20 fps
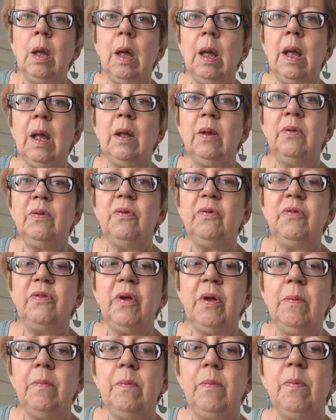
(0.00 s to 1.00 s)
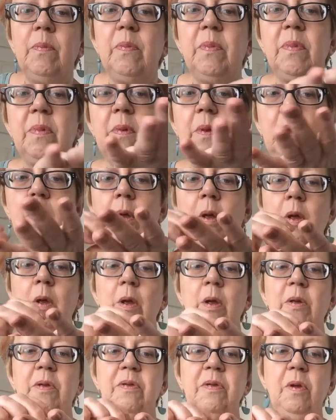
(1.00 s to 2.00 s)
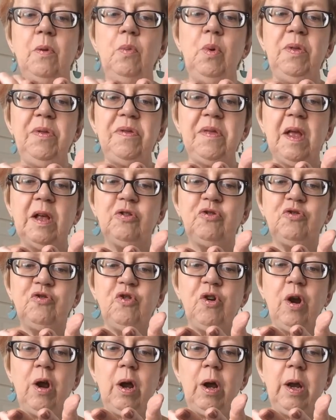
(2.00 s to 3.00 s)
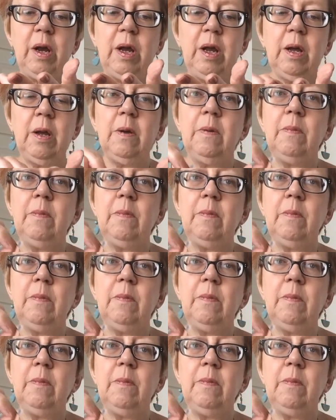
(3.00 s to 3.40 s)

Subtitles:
And so once that's dry,